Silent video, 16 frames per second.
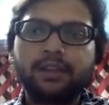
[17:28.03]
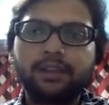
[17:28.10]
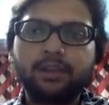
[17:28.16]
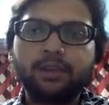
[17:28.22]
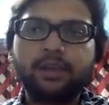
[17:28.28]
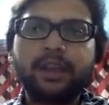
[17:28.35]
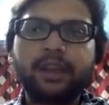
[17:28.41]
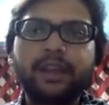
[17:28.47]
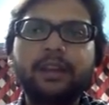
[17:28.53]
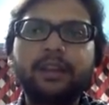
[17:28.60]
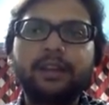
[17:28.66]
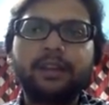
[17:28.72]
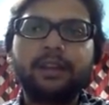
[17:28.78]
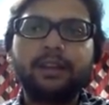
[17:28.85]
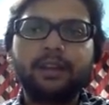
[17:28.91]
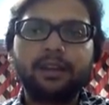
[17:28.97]
can
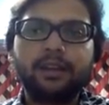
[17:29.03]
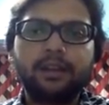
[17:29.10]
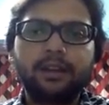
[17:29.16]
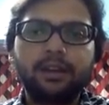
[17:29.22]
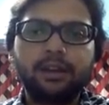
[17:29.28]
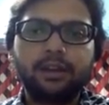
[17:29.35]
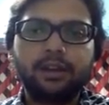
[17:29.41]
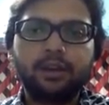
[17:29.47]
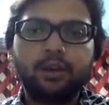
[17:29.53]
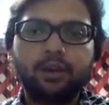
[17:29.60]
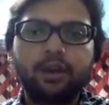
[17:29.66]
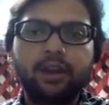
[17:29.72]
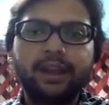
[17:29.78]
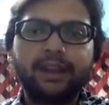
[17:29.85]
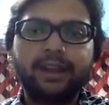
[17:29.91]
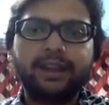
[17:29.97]

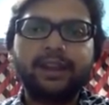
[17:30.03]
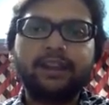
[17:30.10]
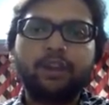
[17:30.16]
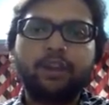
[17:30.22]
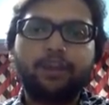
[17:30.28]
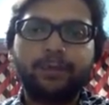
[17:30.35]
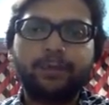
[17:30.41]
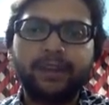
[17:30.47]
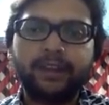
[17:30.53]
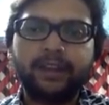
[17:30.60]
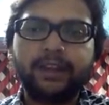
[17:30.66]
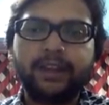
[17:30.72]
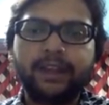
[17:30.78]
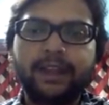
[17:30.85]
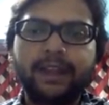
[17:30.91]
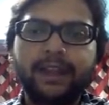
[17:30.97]
go and get
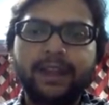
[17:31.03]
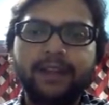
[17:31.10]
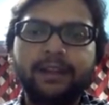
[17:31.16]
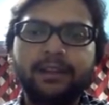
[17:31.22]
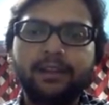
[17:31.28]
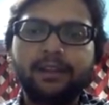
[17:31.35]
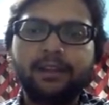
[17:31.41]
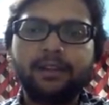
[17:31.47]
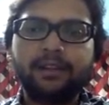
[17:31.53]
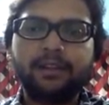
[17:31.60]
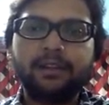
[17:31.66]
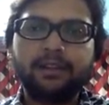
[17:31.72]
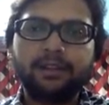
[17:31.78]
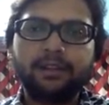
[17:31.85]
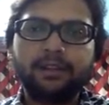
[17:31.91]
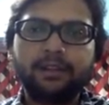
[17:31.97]
operated and
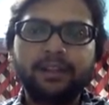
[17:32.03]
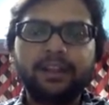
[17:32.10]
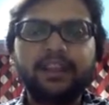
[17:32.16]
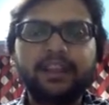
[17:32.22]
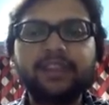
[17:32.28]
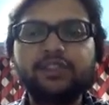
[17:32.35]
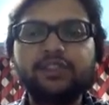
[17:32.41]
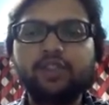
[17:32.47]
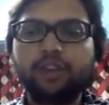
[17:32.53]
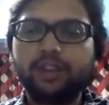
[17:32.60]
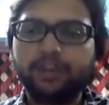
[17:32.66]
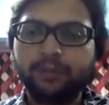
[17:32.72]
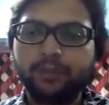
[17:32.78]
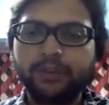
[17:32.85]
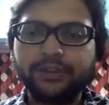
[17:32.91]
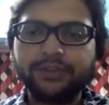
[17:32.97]
decrease your
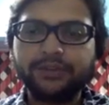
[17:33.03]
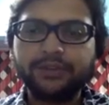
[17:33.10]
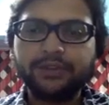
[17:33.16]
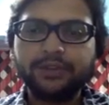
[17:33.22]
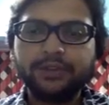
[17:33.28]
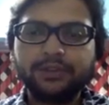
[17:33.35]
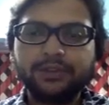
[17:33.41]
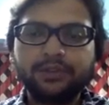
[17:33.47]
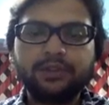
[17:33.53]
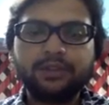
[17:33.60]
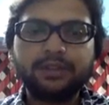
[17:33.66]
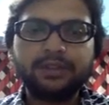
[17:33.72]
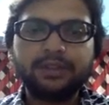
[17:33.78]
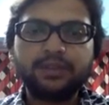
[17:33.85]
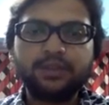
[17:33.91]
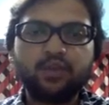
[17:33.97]
numbers. So
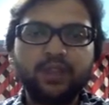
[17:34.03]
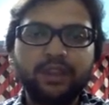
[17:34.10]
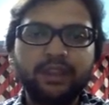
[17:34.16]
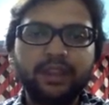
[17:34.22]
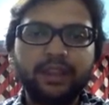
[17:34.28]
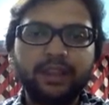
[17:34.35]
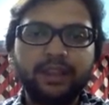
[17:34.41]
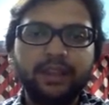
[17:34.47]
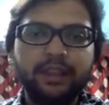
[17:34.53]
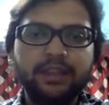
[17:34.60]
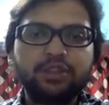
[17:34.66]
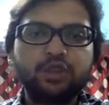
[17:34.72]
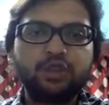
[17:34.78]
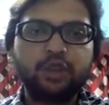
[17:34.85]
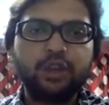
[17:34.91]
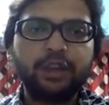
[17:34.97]
this is one thing.
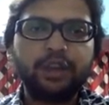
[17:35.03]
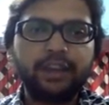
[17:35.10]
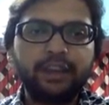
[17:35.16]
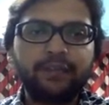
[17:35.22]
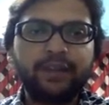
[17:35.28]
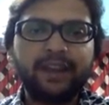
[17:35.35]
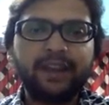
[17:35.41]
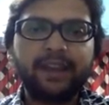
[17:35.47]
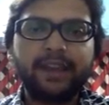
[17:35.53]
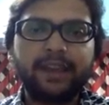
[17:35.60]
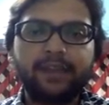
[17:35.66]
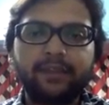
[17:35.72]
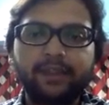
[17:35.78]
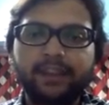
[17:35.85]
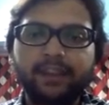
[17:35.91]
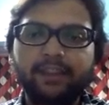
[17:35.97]
So if I
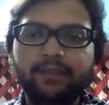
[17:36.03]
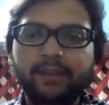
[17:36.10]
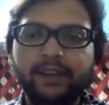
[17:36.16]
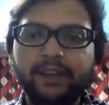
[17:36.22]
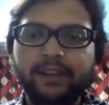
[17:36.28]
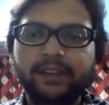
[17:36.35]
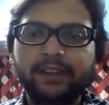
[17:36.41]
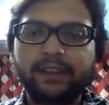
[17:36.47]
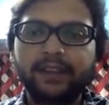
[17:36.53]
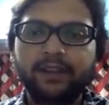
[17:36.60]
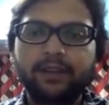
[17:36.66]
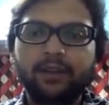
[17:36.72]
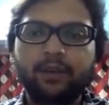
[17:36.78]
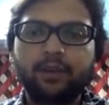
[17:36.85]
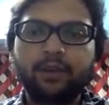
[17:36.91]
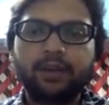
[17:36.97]
have enough money,
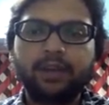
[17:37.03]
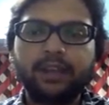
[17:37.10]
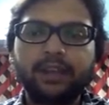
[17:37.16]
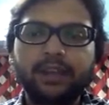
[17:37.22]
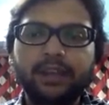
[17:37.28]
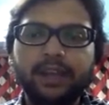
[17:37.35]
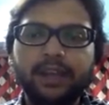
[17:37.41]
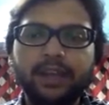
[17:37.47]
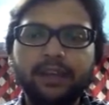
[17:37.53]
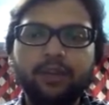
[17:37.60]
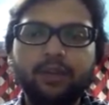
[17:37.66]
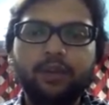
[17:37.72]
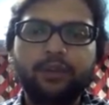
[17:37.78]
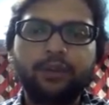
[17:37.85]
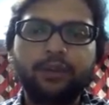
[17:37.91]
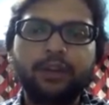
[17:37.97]
then only I'll
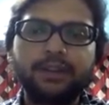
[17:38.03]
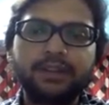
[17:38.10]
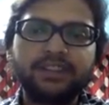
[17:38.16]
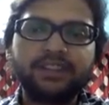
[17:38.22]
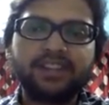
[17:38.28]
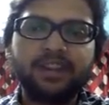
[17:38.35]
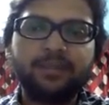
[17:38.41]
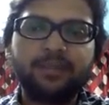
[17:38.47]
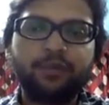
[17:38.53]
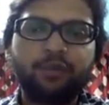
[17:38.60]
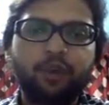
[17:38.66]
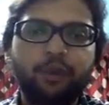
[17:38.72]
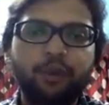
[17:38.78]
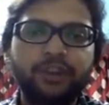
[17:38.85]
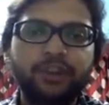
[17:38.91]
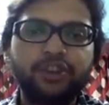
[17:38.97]
go for such type of a
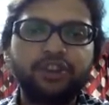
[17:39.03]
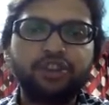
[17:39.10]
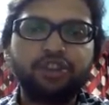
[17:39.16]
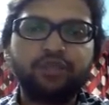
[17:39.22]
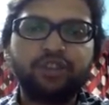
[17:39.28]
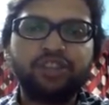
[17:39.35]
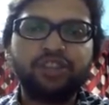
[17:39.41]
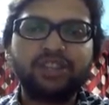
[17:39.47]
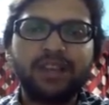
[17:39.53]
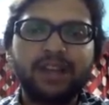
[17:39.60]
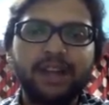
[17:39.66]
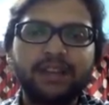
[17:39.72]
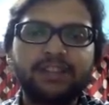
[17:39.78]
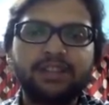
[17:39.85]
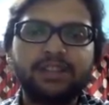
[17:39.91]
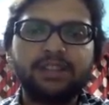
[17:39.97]
operation which
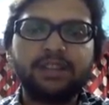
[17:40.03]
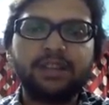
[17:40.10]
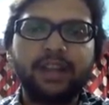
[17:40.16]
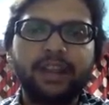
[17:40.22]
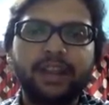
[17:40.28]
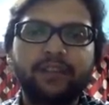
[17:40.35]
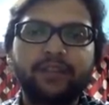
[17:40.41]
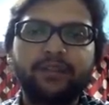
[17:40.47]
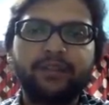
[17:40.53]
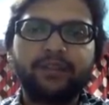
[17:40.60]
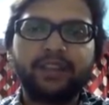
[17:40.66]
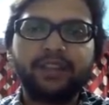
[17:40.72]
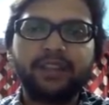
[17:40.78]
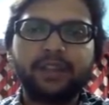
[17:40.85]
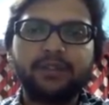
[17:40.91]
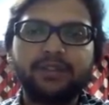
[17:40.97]
charge like
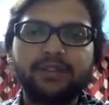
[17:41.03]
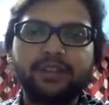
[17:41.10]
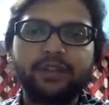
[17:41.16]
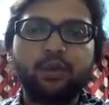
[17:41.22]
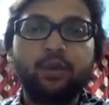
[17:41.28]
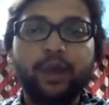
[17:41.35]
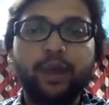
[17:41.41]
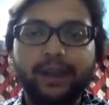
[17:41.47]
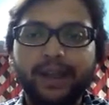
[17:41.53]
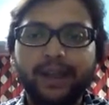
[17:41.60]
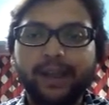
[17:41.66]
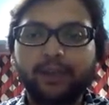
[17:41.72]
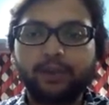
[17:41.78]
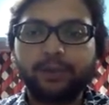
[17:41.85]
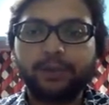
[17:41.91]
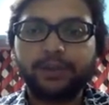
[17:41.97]
50,000 to 1
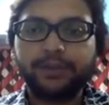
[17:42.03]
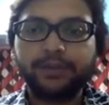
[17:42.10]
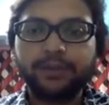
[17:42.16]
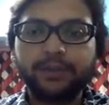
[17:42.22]
lakh rupees.